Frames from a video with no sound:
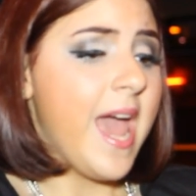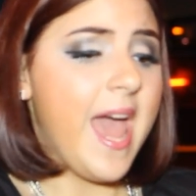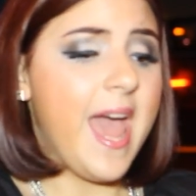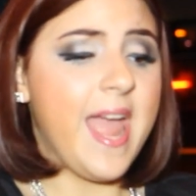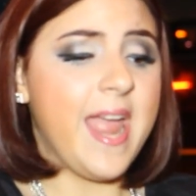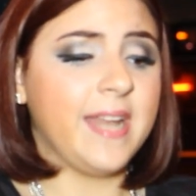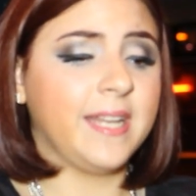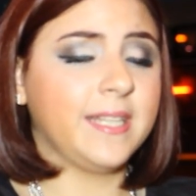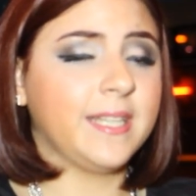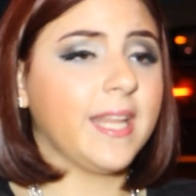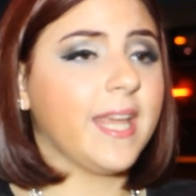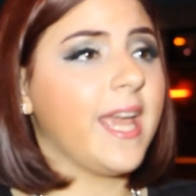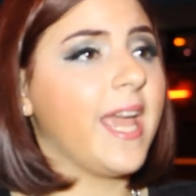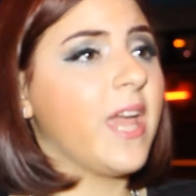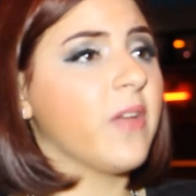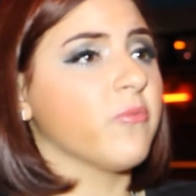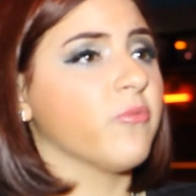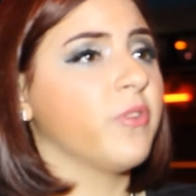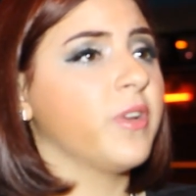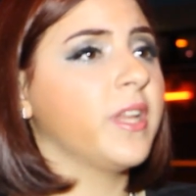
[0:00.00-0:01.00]
And
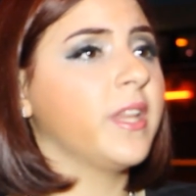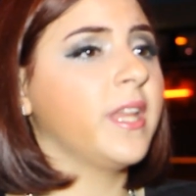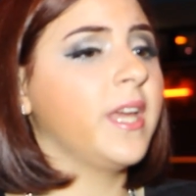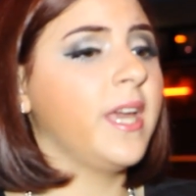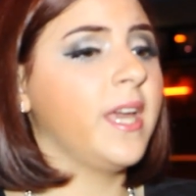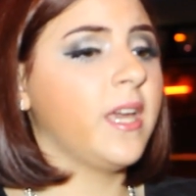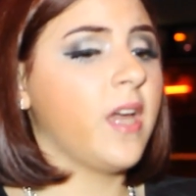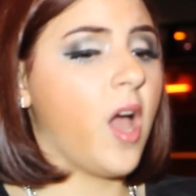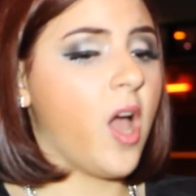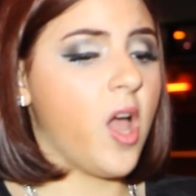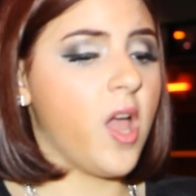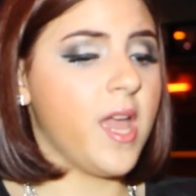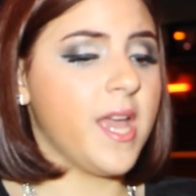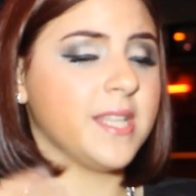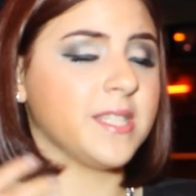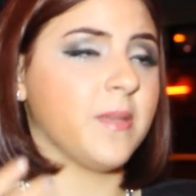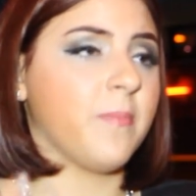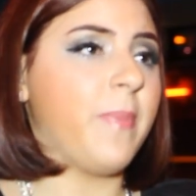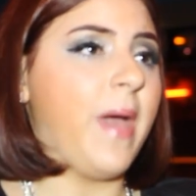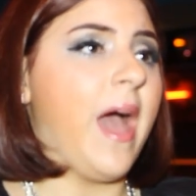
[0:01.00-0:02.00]
it really
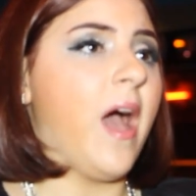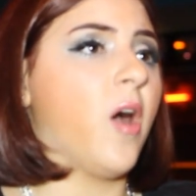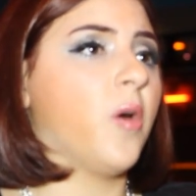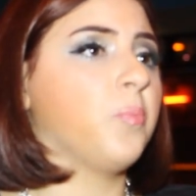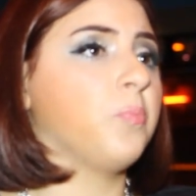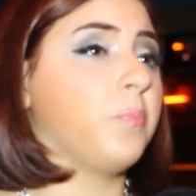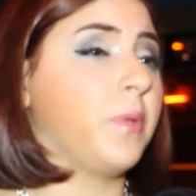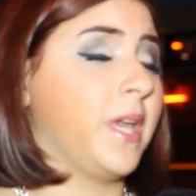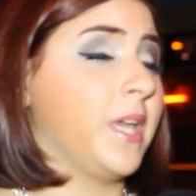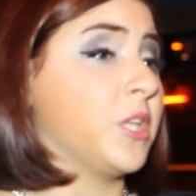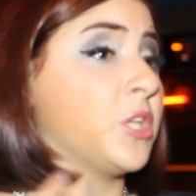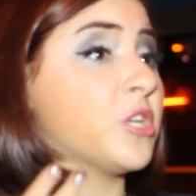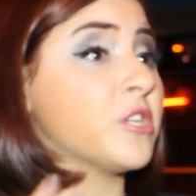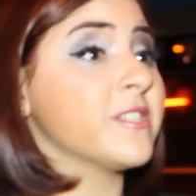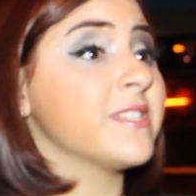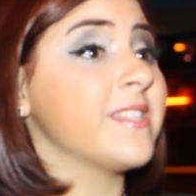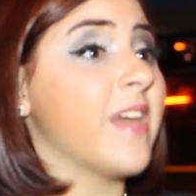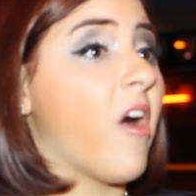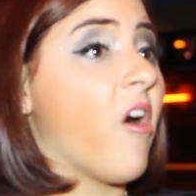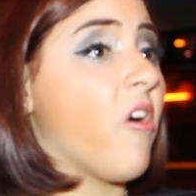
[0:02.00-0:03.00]
is about being
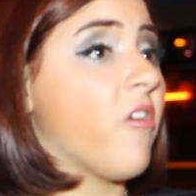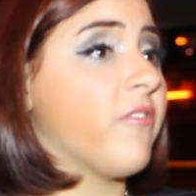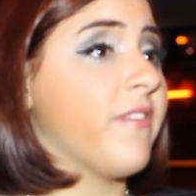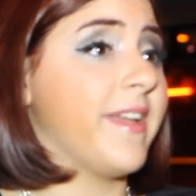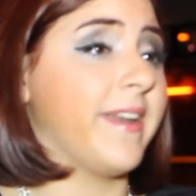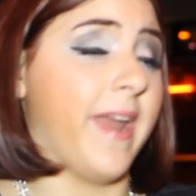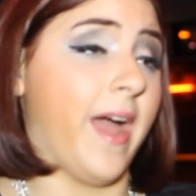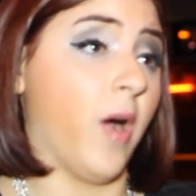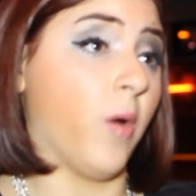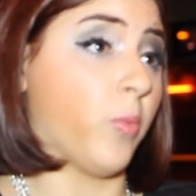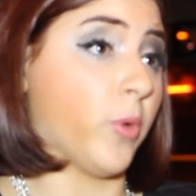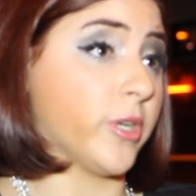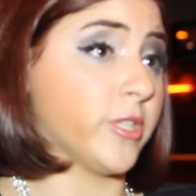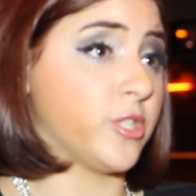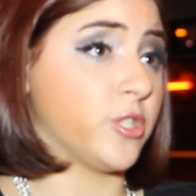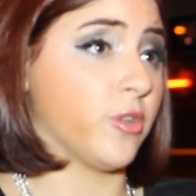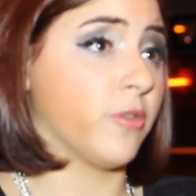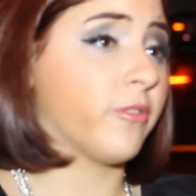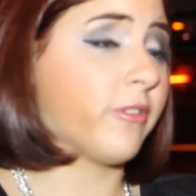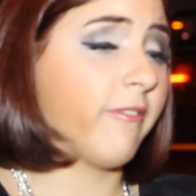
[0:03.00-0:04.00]
yourself and how
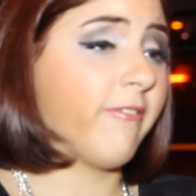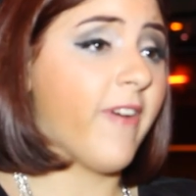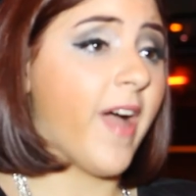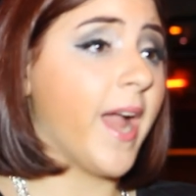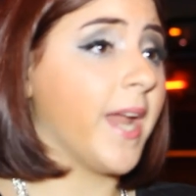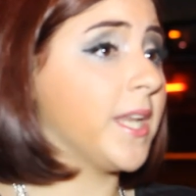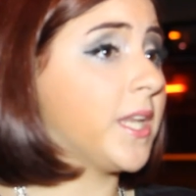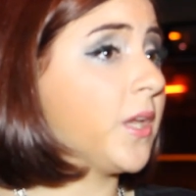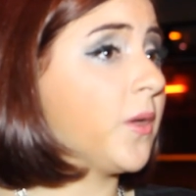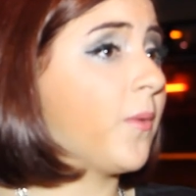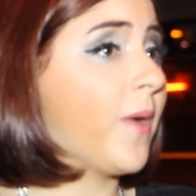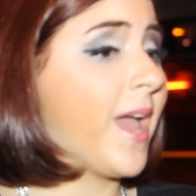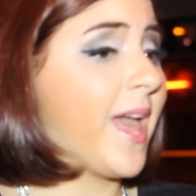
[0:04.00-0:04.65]
words don't define you,